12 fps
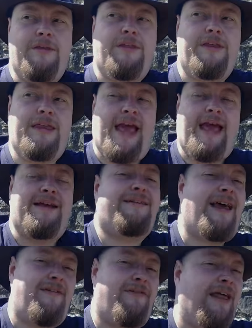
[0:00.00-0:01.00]
The
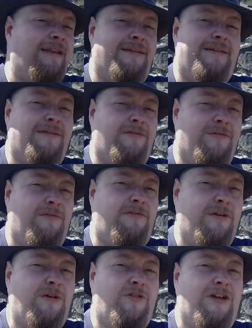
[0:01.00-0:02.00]
XF lenses from
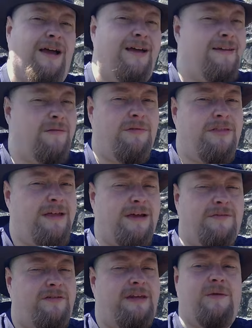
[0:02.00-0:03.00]
Fuji, I don't think
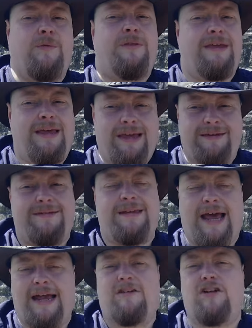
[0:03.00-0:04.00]
I've seen one that isn't
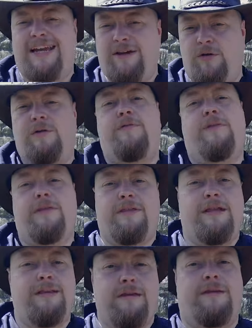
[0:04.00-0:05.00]
actually good for the
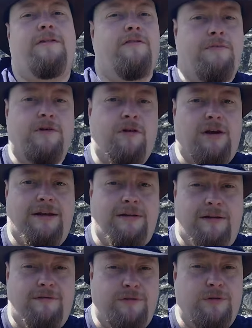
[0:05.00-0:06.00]
thing that they've
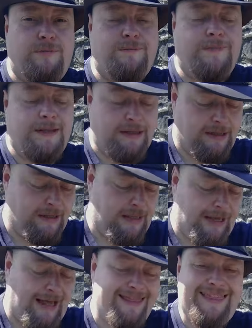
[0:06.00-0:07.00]
created it for.
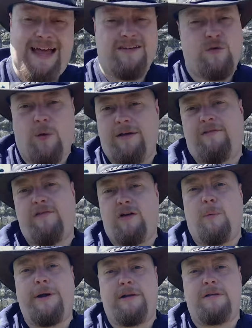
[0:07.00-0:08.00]
And that's quite
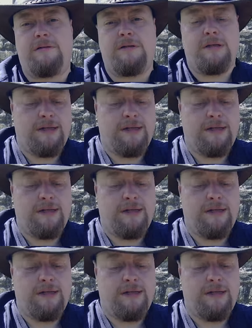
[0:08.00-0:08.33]
phenomenal.